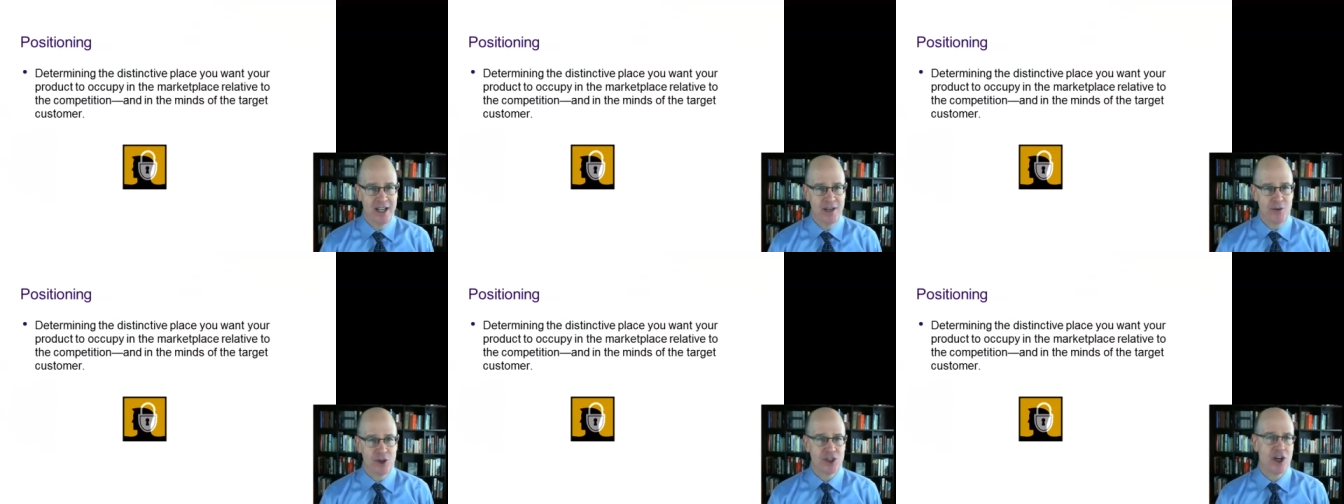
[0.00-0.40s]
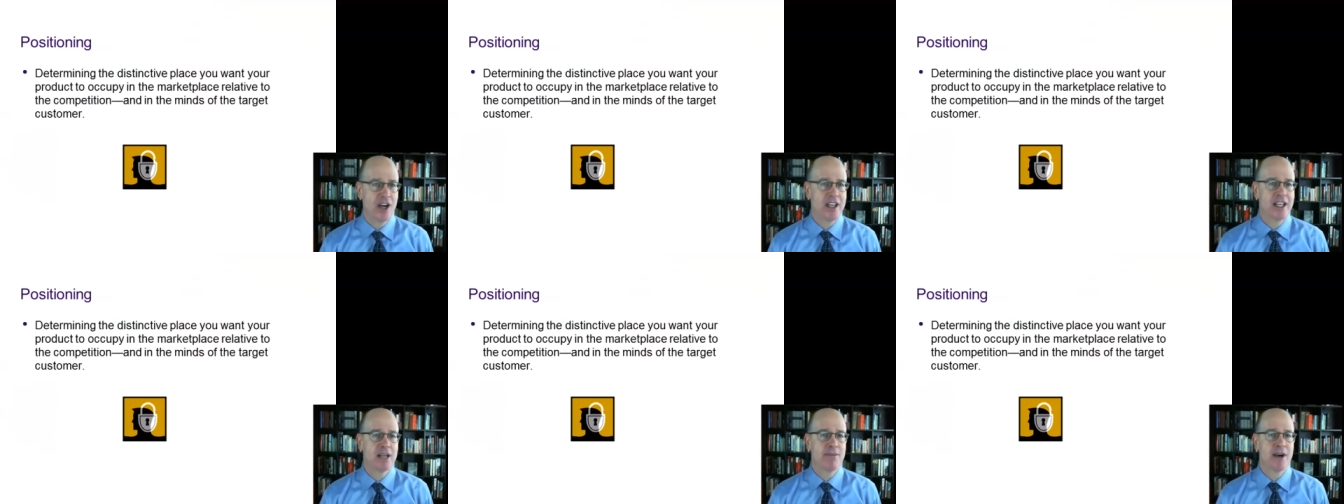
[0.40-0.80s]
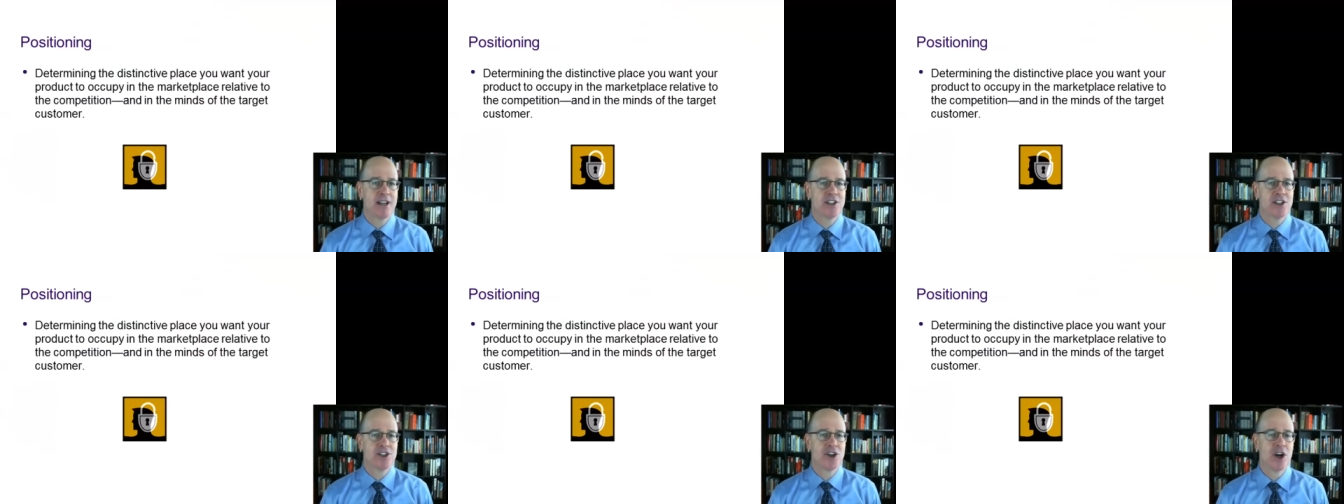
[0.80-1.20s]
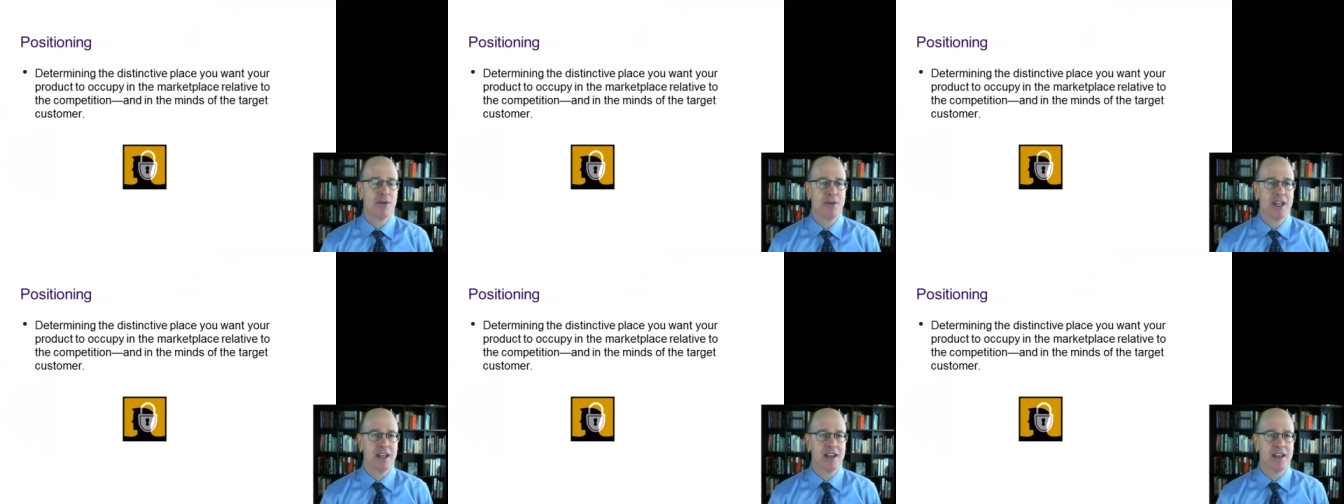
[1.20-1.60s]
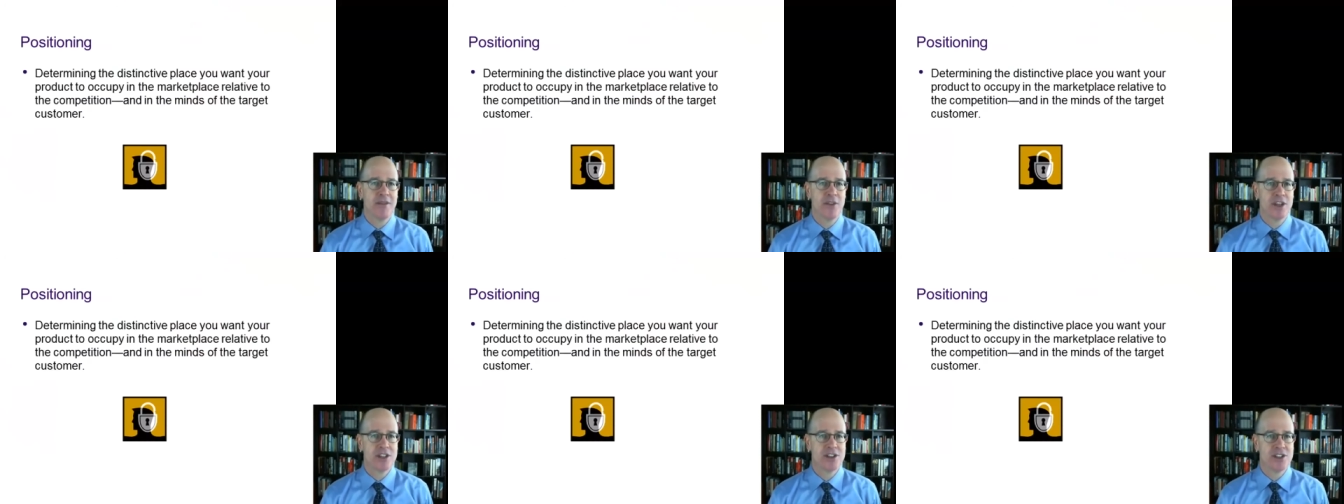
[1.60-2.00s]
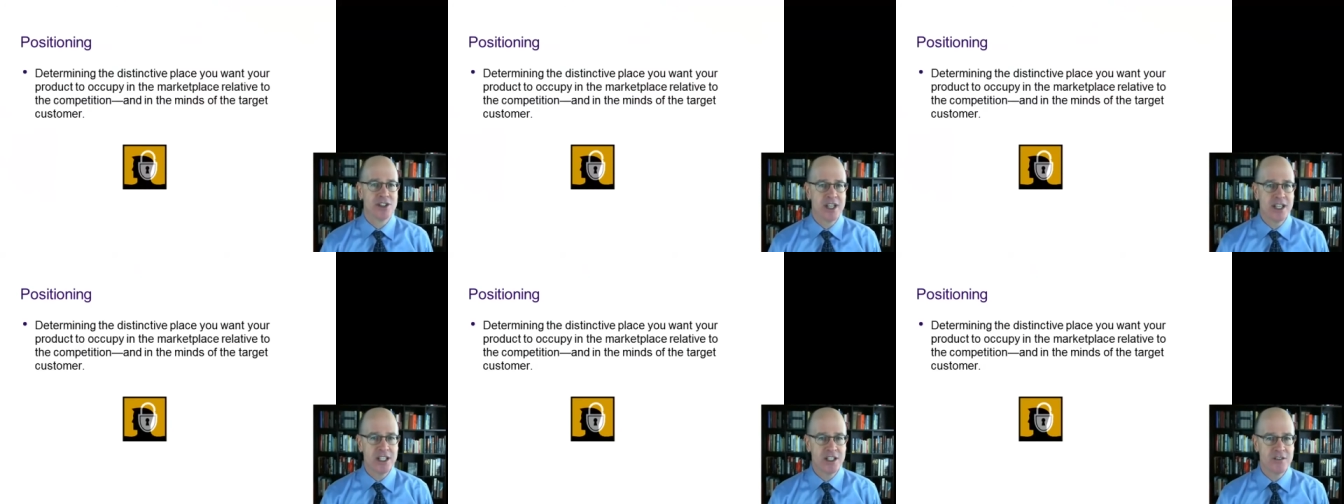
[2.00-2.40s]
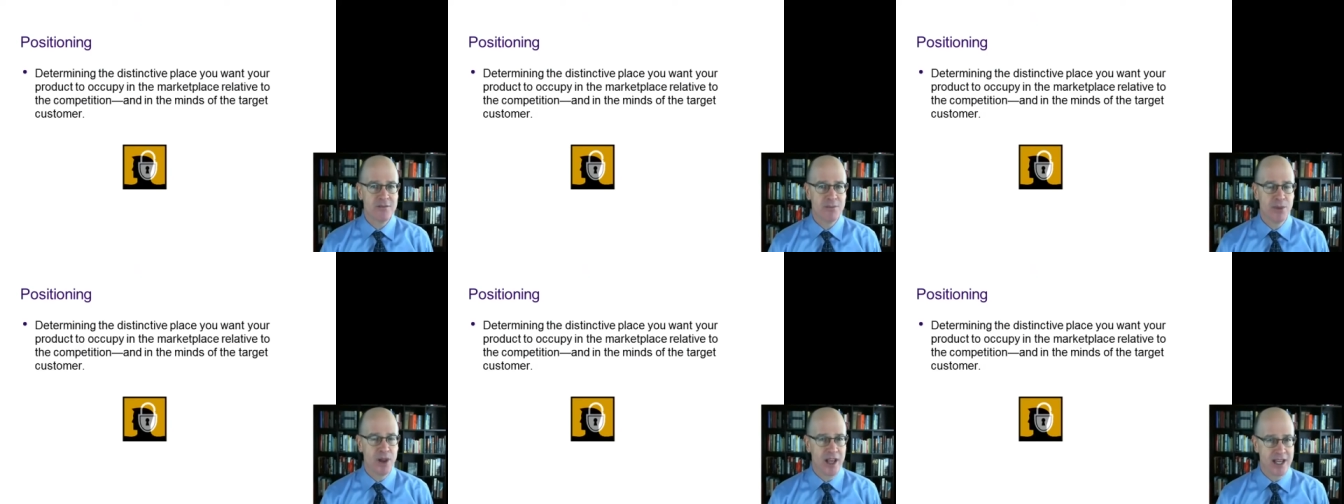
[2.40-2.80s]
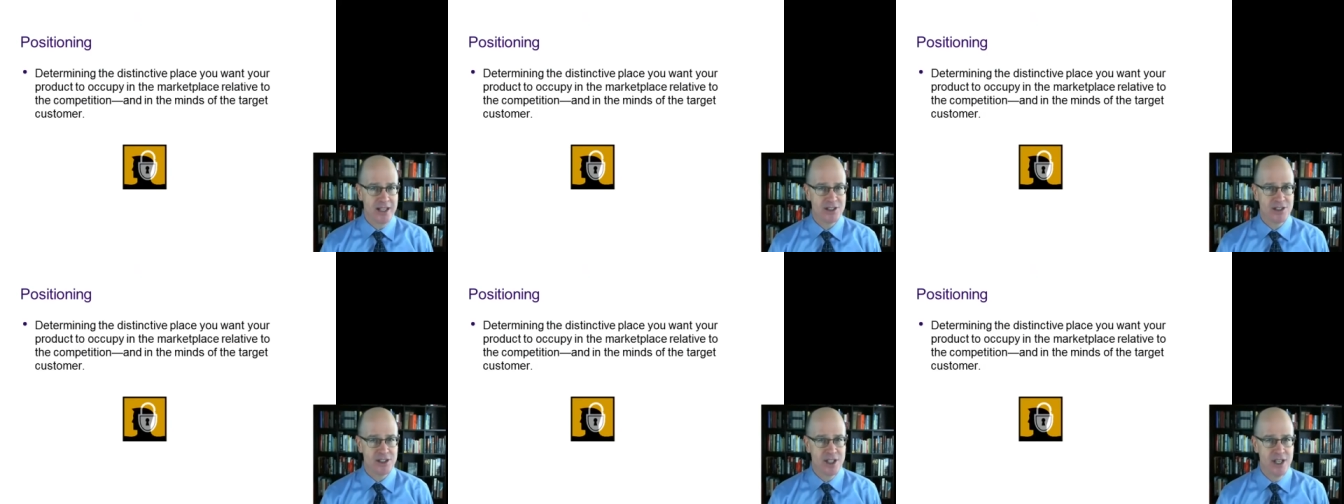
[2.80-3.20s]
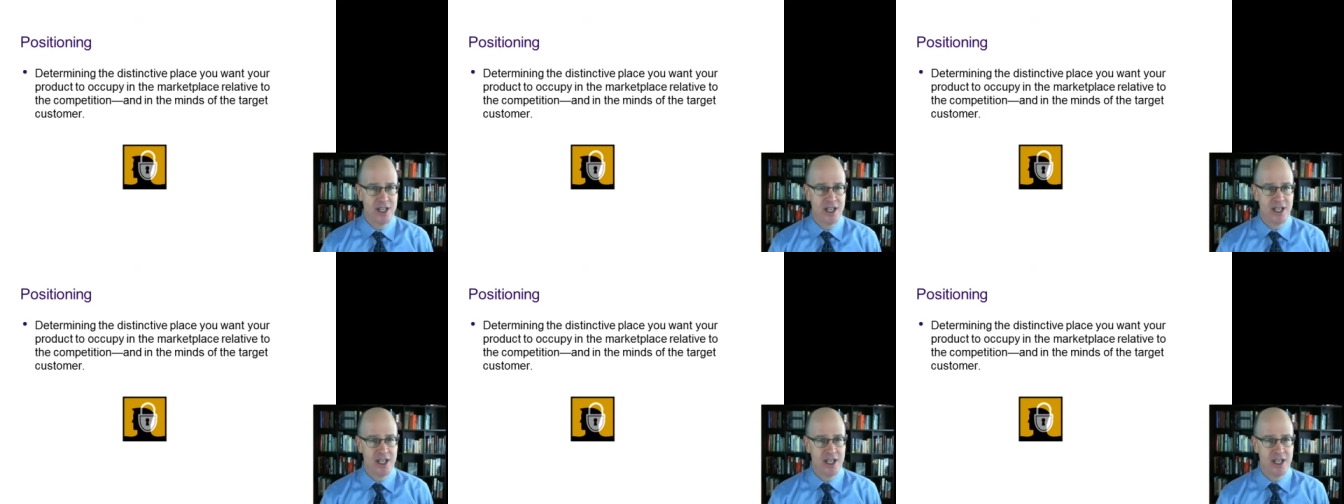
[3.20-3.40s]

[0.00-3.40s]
they're talking about determining the distinctive place